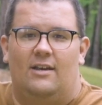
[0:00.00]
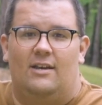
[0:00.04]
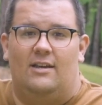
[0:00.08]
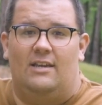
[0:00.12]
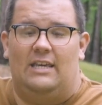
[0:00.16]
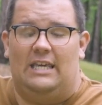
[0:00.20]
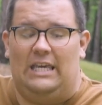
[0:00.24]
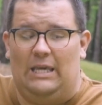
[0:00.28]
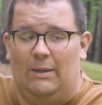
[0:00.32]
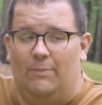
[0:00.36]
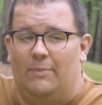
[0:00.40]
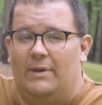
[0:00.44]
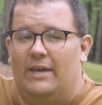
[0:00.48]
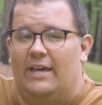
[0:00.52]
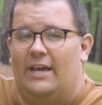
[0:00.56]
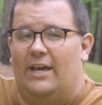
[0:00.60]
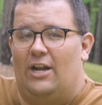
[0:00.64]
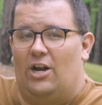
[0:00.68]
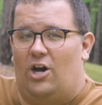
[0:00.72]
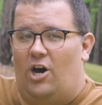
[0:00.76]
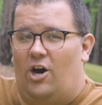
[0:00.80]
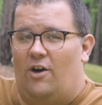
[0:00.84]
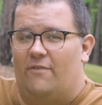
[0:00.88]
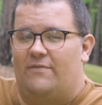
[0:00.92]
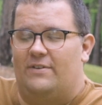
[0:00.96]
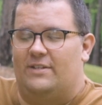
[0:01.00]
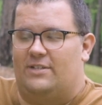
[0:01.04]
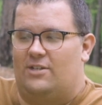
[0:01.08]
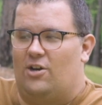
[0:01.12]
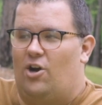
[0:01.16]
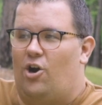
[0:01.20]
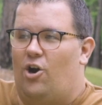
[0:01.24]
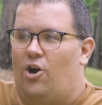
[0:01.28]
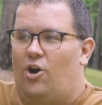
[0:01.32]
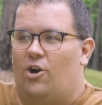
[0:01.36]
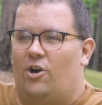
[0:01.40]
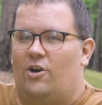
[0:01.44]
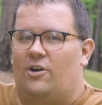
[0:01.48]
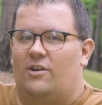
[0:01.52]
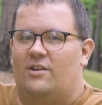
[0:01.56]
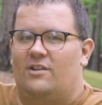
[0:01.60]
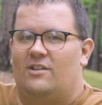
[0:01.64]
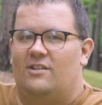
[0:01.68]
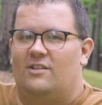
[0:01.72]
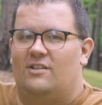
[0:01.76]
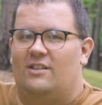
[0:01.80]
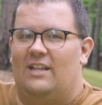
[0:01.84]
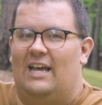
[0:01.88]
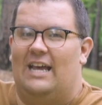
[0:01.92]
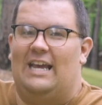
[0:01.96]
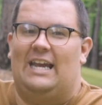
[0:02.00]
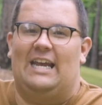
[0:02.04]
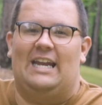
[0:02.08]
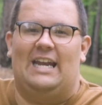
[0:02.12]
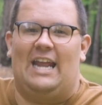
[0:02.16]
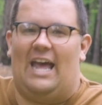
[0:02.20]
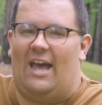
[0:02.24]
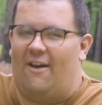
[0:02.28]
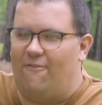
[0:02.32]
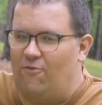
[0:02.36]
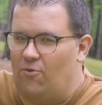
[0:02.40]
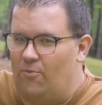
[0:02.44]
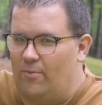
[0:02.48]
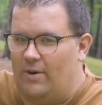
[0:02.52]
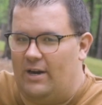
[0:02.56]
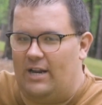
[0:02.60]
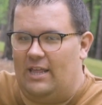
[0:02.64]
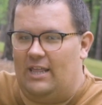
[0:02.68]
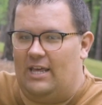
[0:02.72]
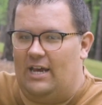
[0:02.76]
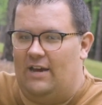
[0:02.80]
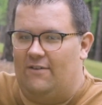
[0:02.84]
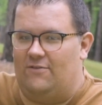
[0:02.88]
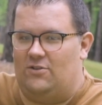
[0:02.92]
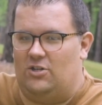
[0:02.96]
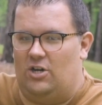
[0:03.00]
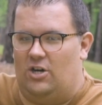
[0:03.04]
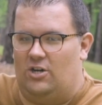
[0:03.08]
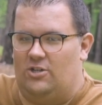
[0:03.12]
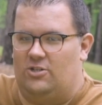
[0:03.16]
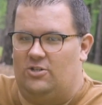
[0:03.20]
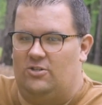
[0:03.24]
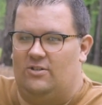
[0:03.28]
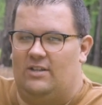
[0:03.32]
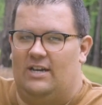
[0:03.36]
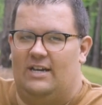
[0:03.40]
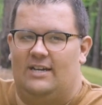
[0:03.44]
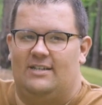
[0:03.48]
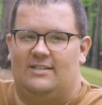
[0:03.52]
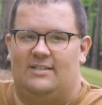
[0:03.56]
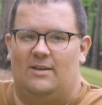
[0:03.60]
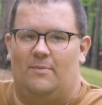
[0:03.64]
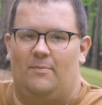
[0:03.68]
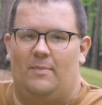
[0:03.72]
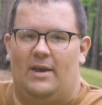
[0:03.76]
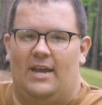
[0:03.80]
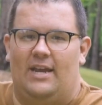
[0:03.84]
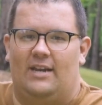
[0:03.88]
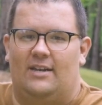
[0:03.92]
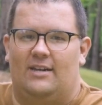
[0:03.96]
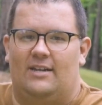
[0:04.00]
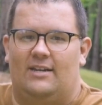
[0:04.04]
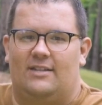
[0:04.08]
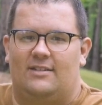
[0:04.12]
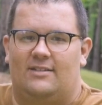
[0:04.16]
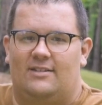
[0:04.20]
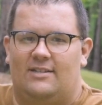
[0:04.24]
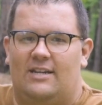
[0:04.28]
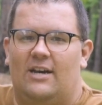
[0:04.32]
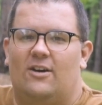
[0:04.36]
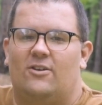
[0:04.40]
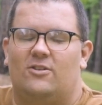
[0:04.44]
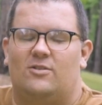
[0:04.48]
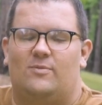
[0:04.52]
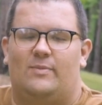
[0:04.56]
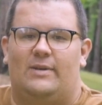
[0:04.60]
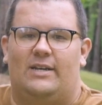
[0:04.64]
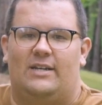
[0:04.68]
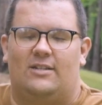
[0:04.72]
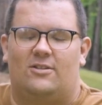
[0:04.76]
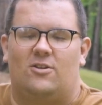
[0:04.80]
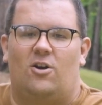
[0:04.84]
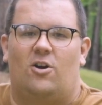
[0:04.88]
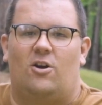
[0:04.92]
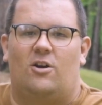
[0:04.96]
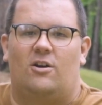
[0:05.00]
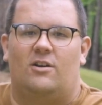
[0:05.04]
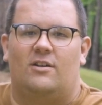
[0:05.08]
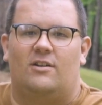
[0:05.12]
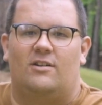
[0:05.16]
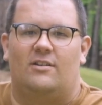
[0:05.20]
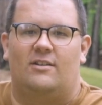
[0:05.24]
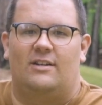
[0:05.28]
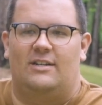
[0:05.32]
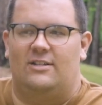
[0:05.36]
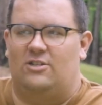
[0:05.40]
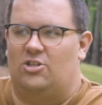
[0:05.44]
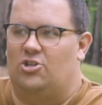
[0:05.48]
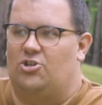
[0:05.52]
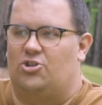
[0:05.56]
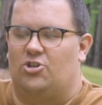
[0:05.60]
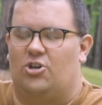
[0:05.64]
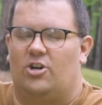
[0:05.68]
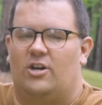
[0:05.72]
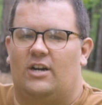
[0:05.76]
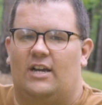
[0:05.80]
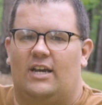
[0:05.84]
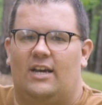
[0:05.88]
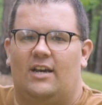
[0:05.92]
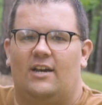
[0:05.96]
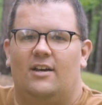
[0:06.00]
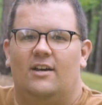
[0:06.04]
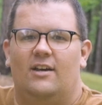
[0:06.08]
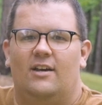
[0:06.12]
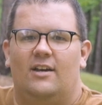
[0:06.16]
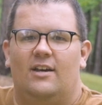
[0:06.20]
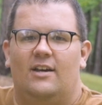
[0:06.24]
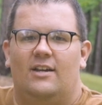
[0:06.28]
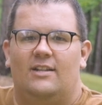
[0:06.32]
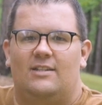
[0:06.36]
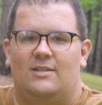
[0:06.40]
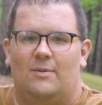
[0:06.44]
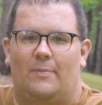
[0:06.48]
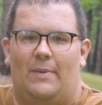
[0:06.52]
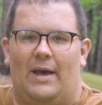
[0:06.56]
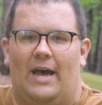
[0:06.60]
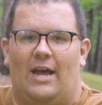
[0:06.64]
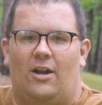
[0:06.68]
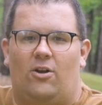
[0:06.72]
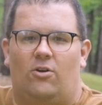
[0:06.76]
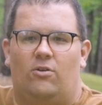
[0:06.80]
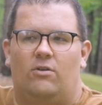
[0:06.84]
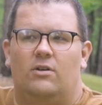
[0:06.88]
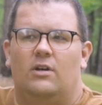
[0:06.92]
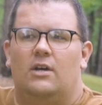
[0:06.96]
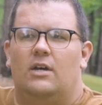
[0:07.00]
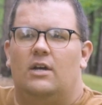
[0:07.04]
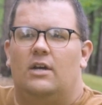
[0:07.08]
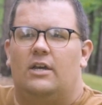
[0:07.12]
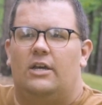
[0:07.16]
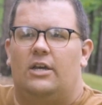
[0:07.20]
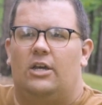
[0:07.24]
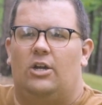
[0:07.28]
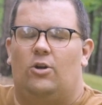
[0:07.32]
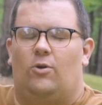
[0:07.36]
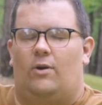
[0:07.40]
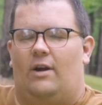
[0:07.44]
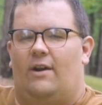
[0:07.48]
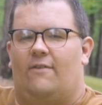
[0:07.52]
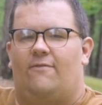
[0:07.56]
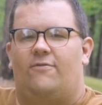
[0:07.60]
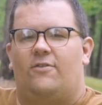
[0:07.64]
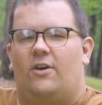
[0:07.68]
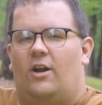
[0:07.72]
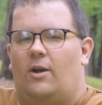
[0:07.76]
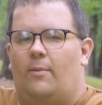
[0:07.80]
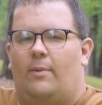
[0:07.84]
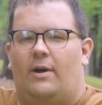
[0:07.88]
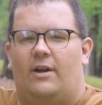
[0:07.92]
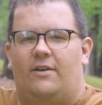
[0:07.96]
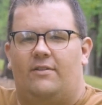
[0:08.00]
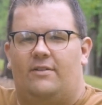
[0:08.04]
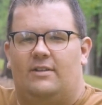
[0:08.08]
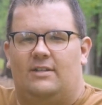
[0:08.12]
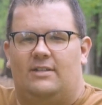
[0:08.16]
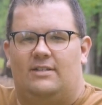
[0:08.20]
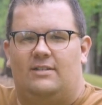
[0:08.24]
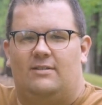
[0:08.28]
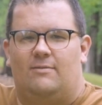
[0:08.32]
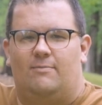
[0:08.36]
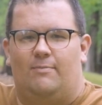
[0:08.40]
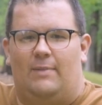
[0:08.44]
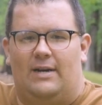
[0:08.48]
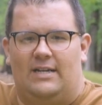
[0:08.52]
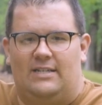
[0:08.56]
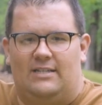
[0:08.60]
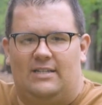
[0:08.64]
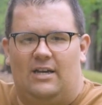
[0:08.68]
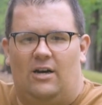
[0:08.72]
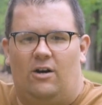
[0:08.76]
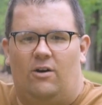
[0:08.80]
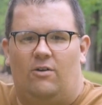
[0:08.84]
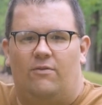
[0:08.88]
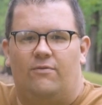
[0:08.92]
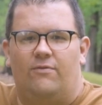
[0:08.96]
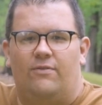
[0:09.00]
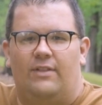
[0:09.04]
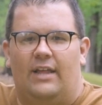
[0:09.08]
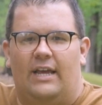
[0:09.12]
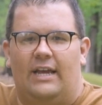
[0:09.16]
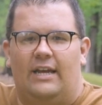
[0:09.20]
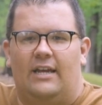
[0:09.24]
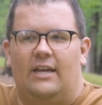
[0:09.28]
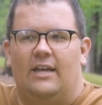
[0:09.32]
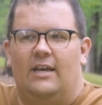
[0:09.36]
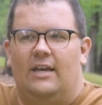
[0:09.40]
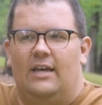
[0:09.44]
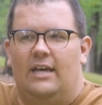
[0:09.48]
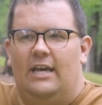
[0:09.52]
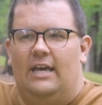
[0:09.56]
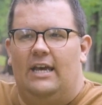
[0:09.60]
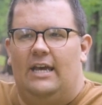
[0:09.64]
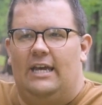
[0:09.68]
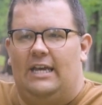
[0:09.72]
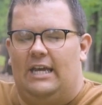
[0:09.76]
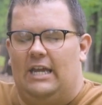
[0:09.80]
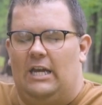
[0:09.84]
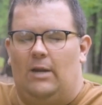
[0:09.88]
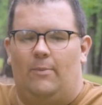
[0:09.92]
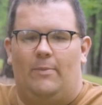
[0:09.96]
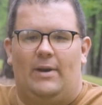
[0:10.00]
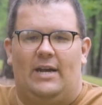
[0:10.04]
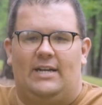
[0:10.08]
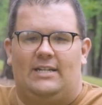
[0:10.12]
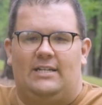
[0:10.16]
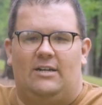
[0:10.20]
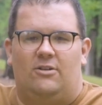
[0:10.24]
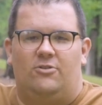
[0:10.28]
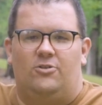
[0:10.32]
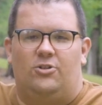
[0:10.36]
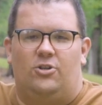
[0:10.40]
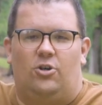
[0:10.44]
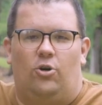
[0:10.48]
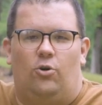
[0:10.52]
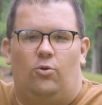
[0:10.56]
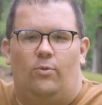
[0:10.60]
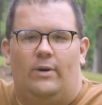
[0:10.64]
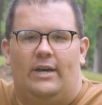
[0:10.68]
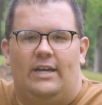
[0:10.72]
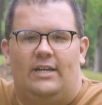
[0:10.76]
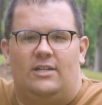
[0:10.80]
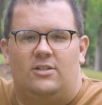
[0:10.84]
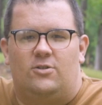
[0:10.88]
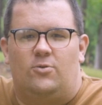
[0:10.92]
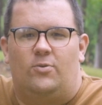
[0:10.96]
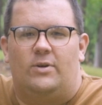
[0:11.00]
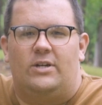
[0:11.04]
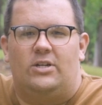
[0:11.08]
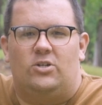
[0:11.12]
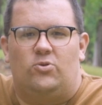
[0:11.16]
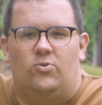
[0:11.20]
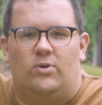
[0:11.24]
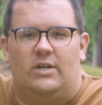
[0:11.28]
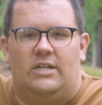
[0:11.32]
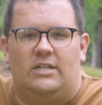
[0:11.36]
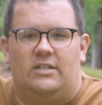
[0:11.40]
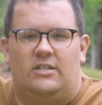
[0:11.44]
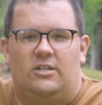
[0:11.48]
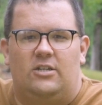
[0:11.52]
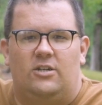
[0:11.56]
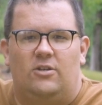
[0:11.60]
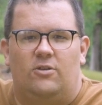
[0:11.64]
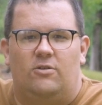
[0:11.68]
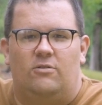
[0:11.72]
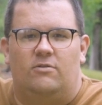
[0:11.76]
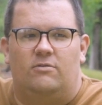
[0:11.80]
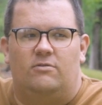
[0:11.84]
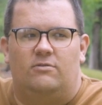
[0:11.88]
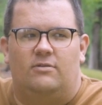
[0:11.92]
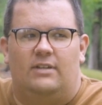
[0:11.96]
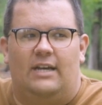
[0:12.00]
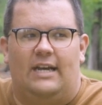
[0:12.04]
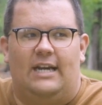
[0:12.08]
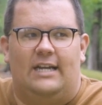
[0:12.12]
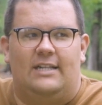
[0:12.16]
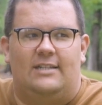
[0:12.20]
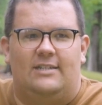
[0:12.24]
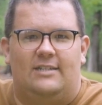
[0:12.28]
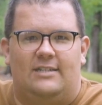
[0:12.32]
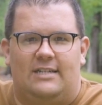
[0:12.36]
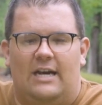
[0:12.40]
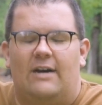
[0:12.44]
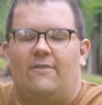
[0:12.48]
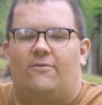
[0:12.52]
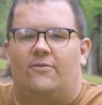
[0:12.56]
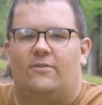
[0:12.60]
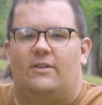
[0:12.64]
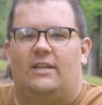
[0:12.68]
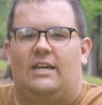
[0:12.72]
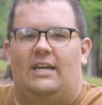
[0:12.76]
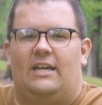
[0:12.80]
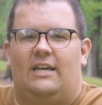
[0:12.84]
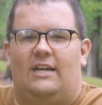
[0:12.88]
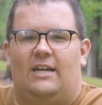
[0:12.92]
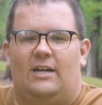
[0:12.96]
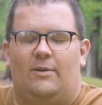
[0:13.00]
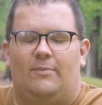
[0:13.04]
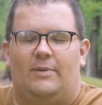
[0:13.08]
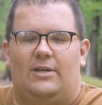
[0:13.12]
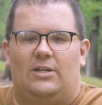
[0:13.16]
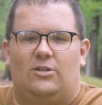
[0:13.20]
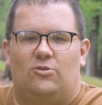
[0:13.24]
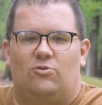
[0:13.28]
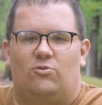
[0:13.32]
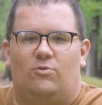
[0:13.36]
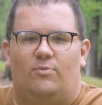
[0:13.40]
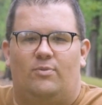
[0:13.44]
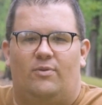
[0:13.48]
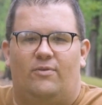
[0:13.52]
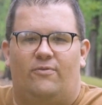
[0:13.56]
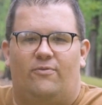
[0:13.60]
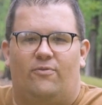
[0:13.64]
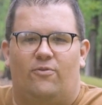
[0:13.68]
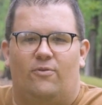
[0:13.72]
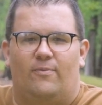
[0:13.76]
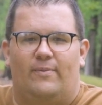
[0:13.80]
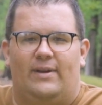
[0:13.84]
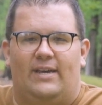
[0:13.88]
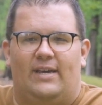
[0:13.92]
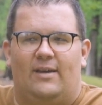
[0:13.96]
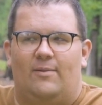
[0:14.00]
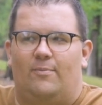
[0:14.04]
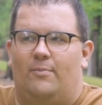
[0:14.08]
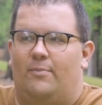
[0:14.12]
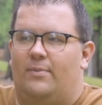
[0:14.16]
Keeping it off is hard. Like, and everybody that I've talked to that is in maintenance tells me it's hard. It's a journey. It's a battle. You know, I've thought about this myself. Like, getting back down to goal weight in 2022, like, it's definitely going to be doable for me.